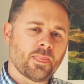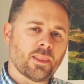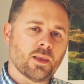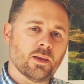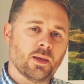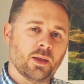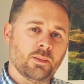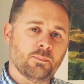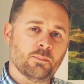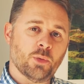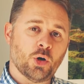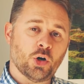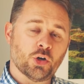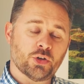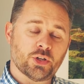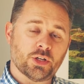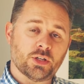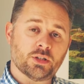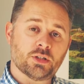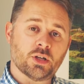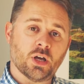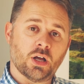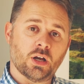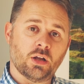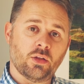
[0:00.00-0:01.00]
in more
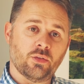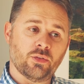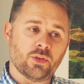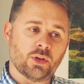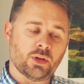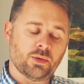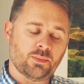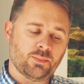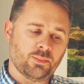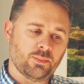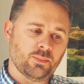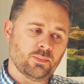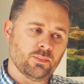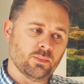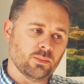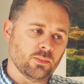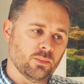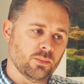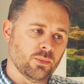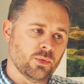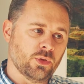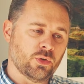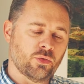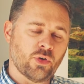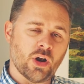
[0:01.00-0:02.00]
detail on the
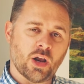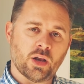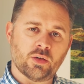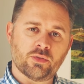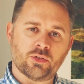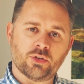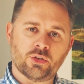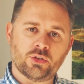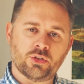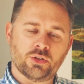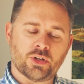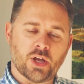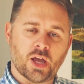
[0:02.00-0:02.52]
relevant